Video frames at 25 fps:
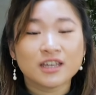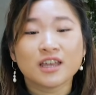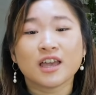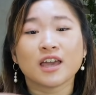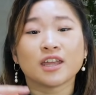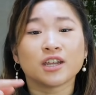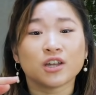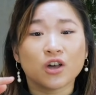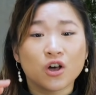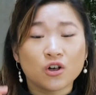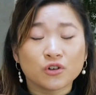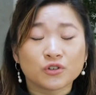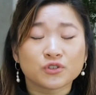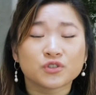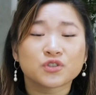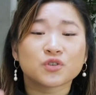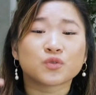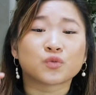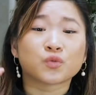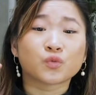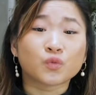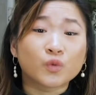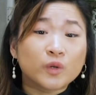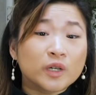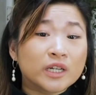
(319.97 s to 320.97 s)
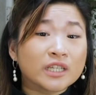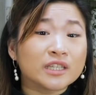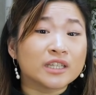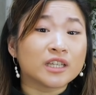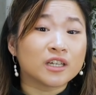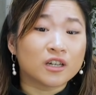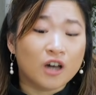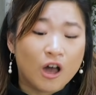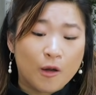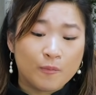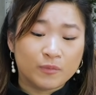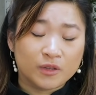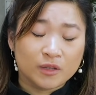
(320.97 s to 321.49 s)
and it also really
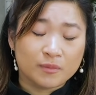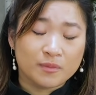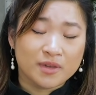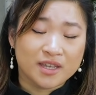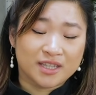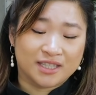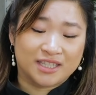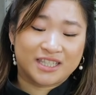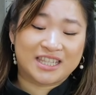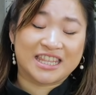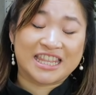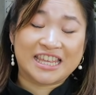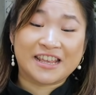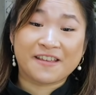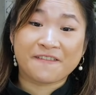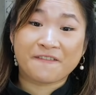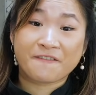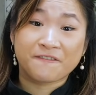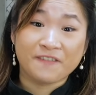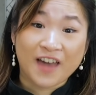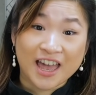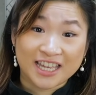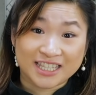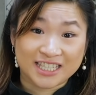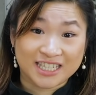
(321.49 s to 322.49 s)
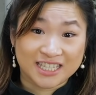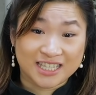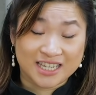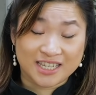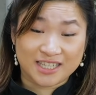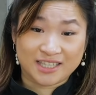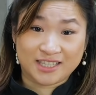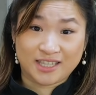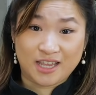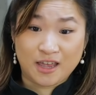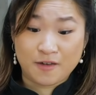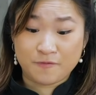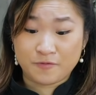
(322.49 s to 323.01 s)
complements the
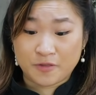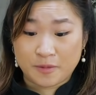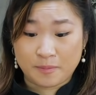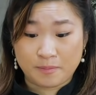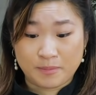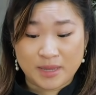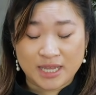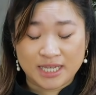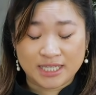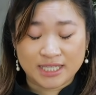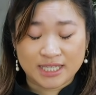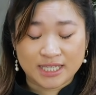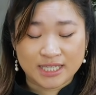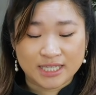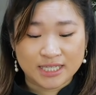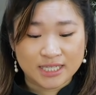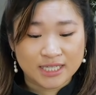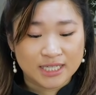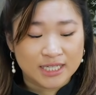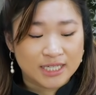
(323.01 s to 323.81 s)
fattiness of the meat.